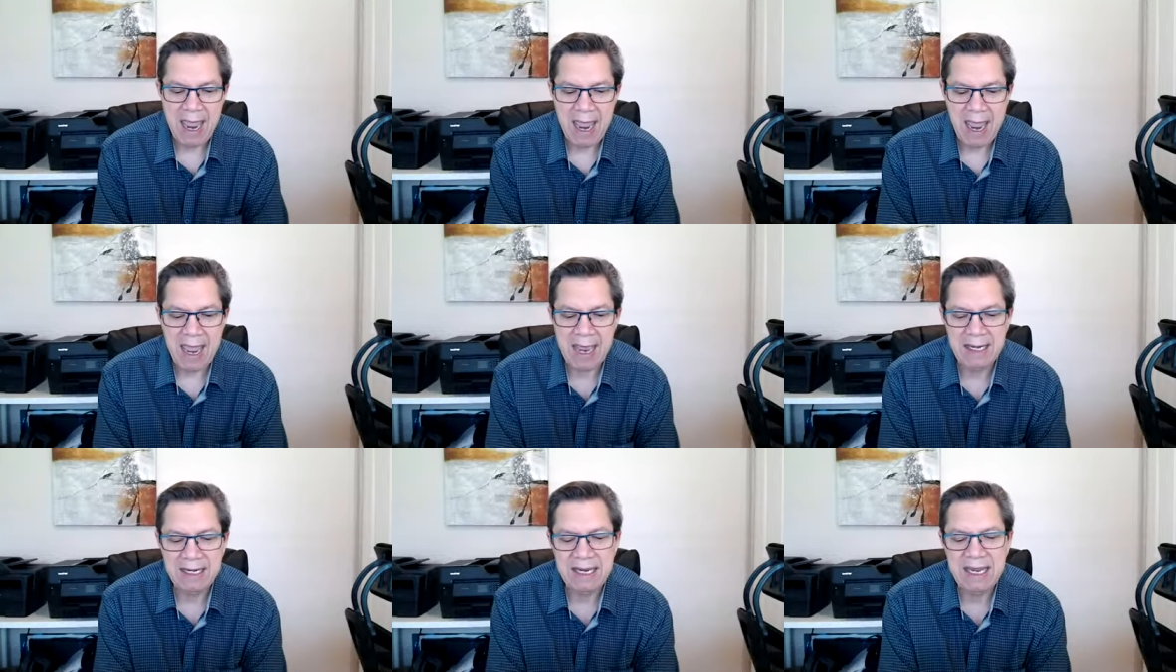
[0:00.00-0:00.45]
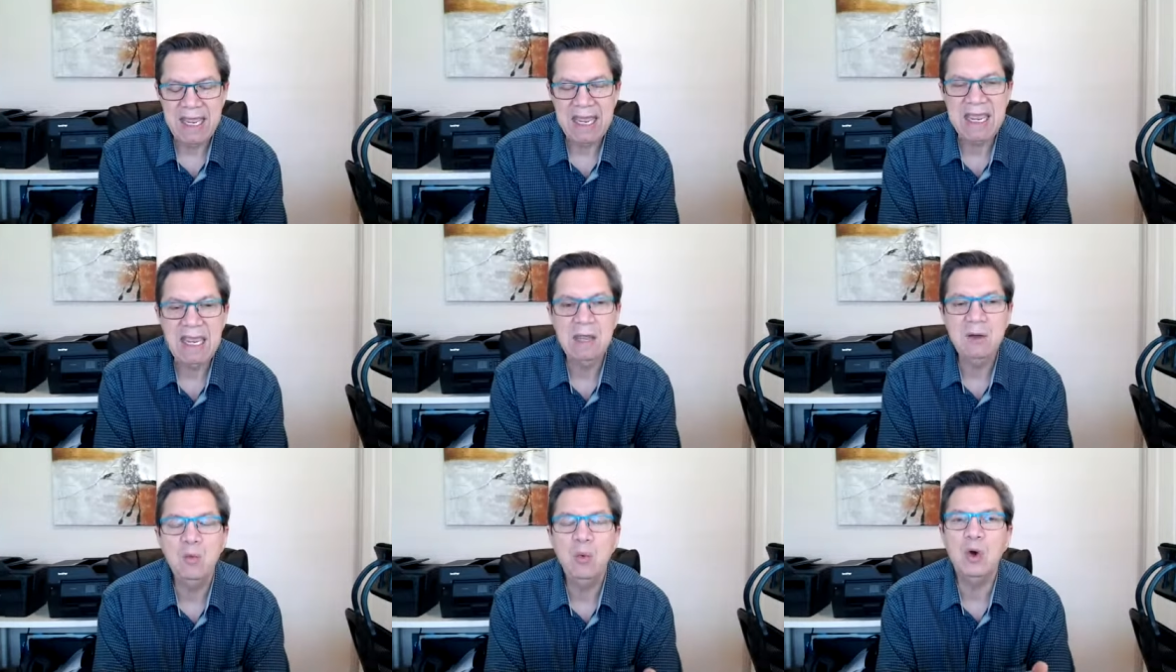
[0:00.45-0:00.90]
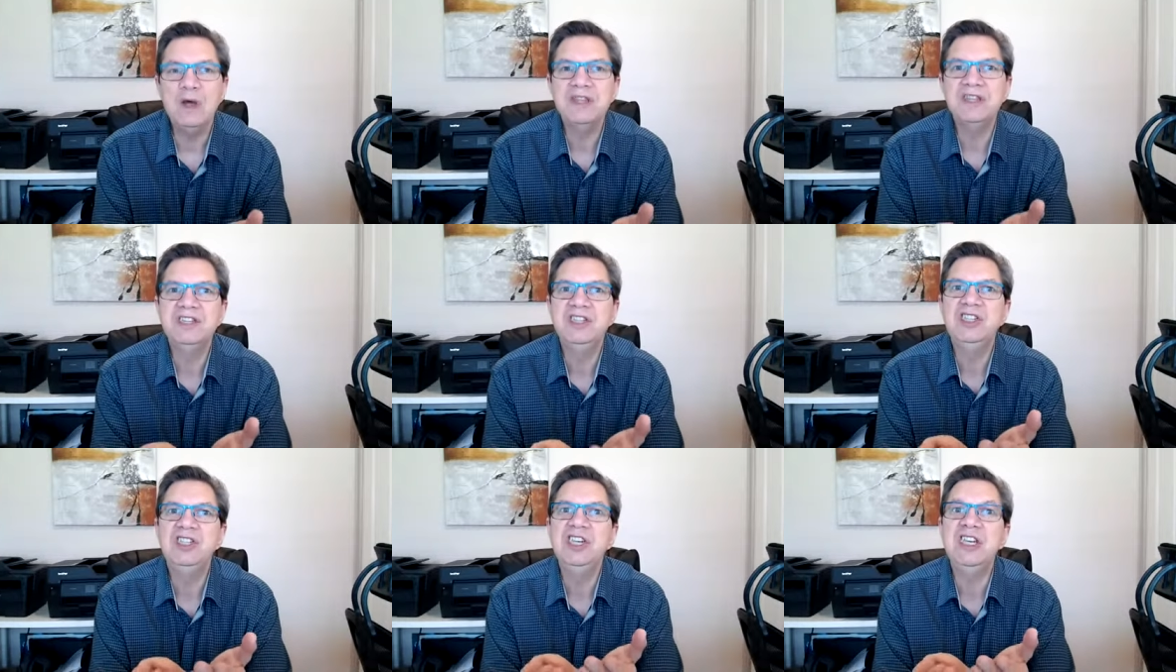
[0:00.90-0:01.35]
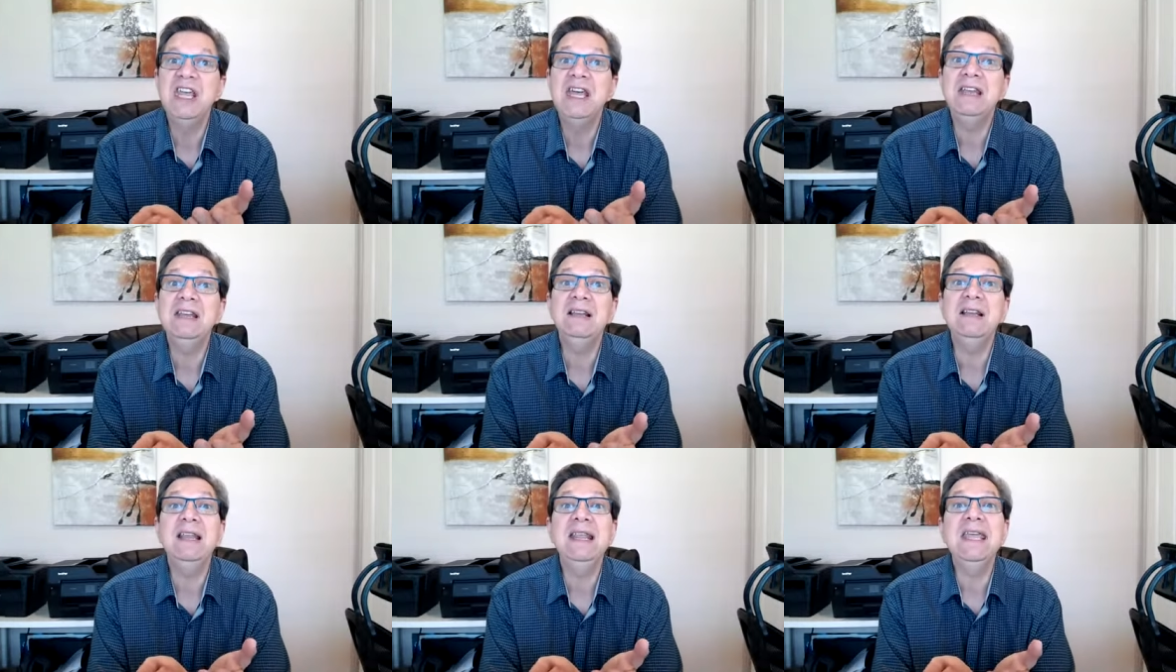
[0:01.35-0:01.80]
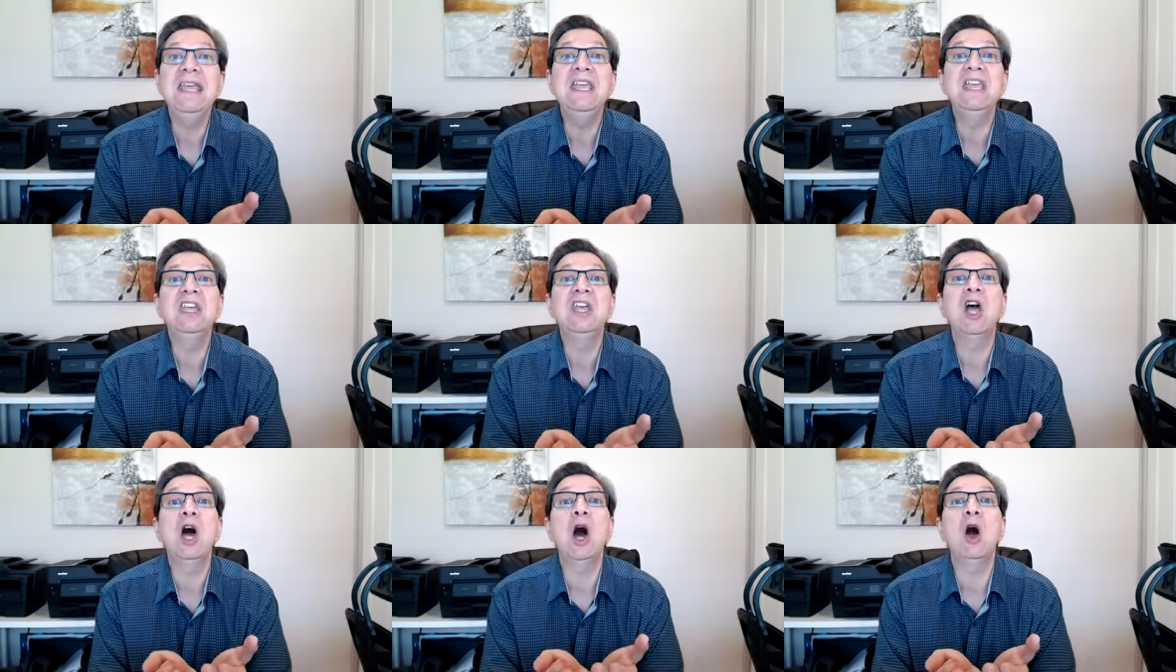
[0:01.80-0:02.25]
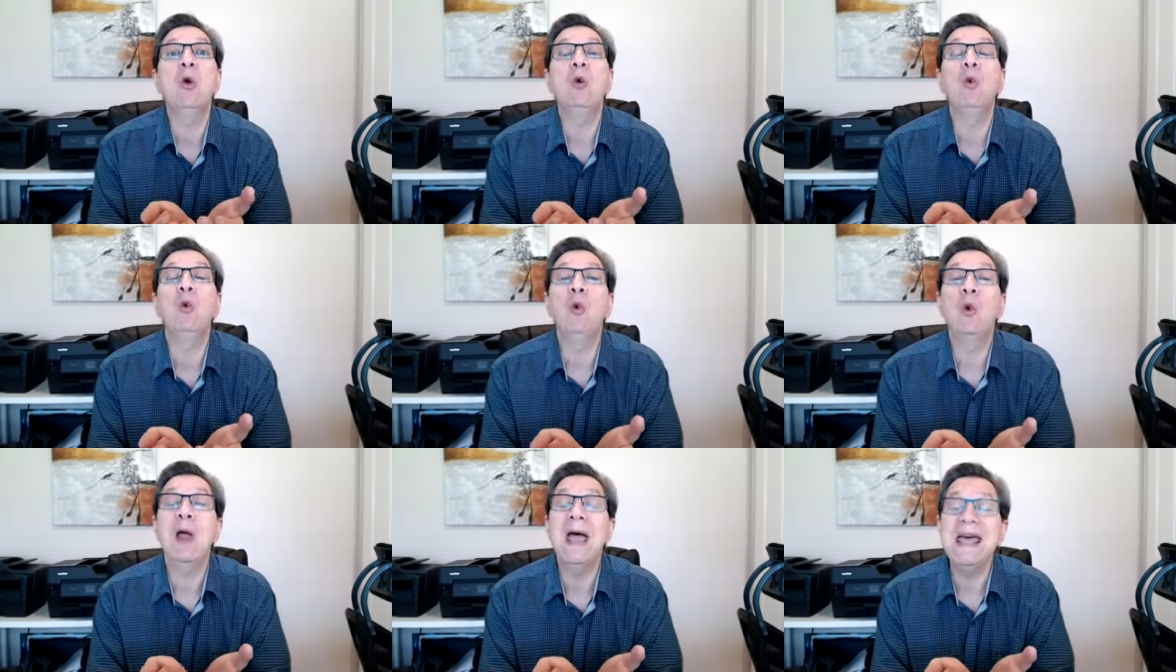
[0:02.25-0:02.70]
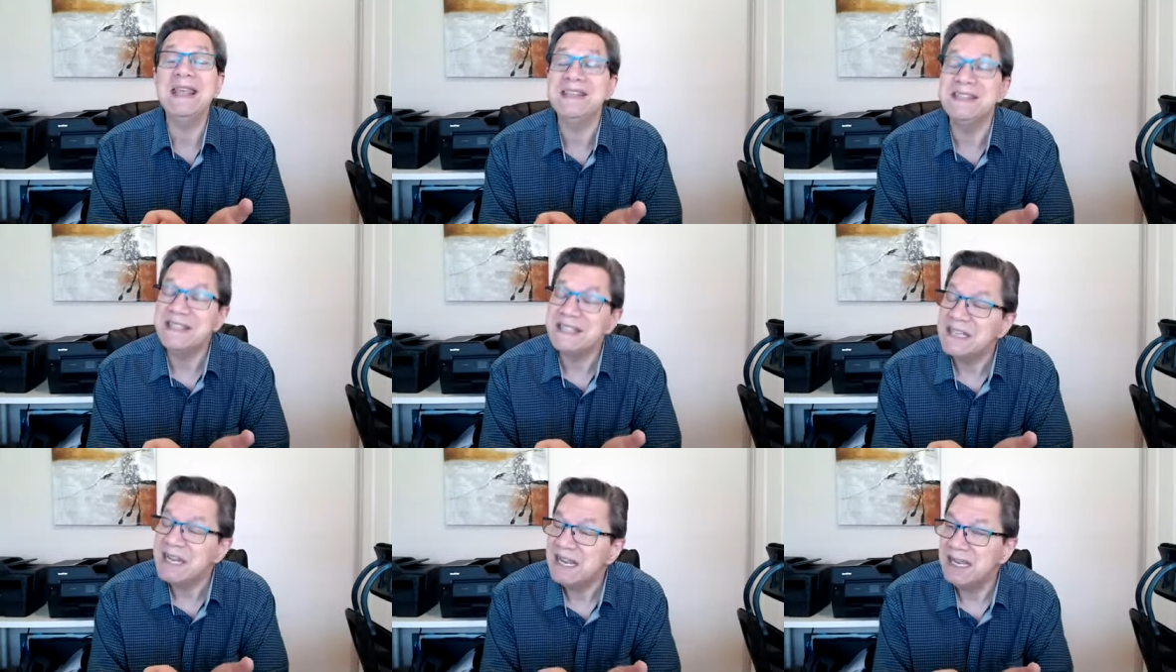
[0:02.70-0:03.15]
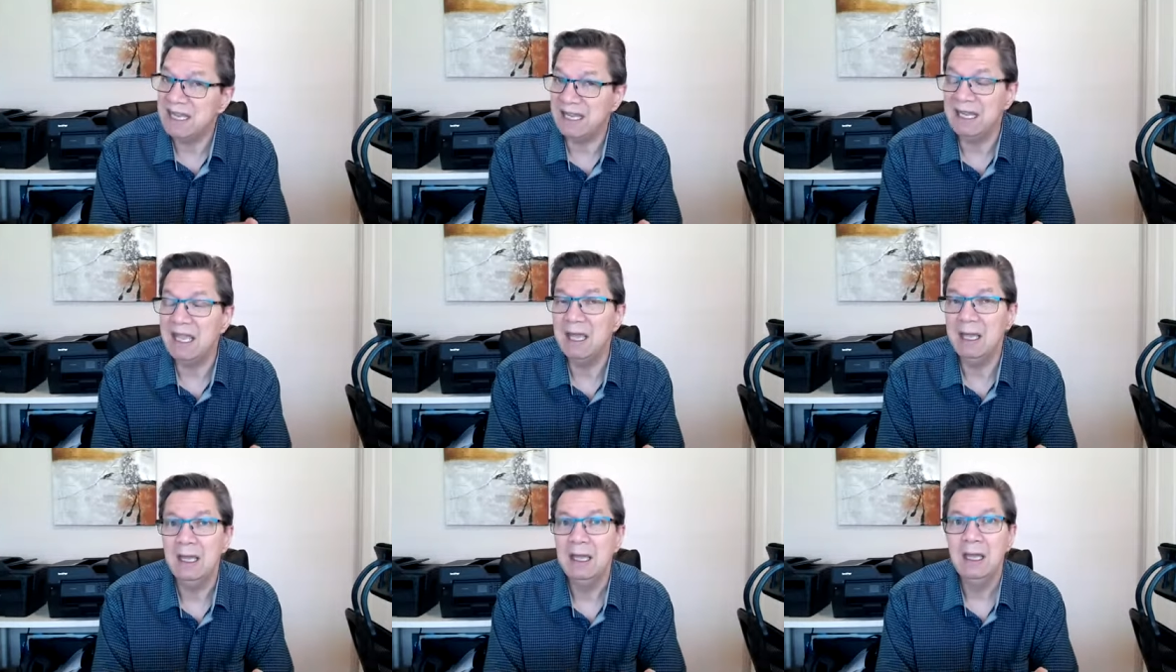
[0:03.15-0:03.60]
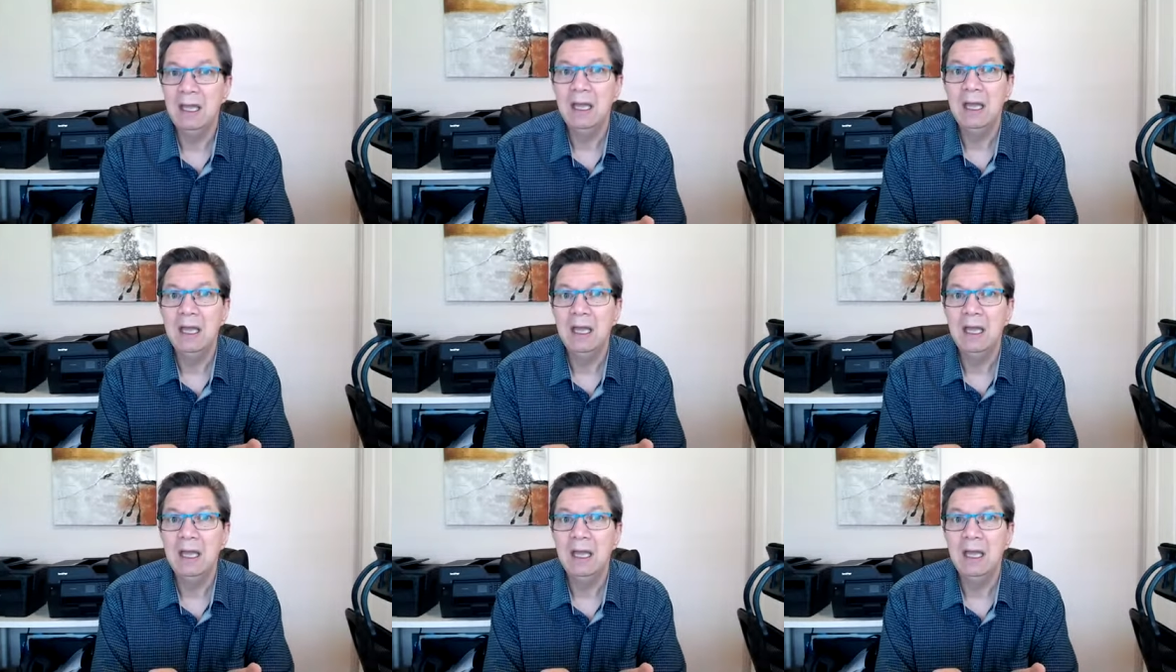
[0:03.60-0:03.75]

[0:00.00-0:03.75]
and he was gently caressing